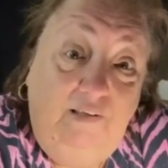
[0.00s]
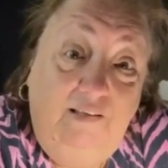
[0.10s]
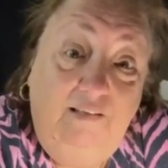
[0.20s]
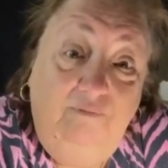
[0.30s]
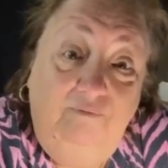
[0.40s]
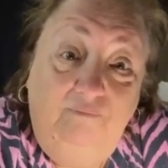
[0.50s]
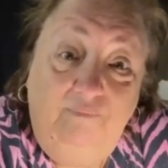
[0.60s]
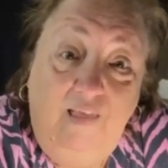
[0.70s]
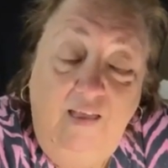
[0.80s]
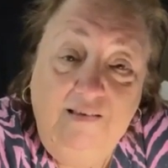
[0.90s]
But
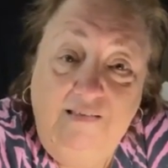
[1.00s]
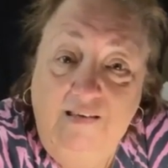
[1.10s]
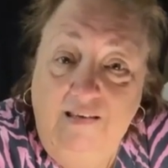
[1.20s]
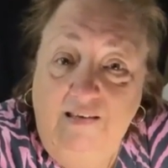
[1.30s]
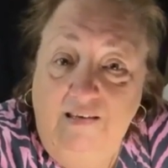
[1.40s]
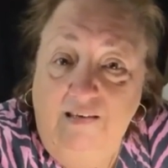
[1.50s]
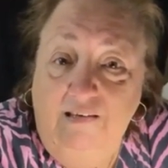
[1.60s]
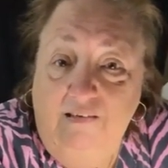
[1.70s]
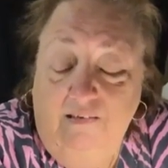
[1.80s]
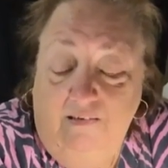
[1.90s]
hi,
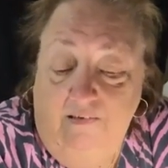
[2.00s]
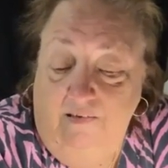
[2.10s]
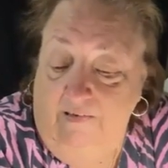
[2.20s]
Sandy.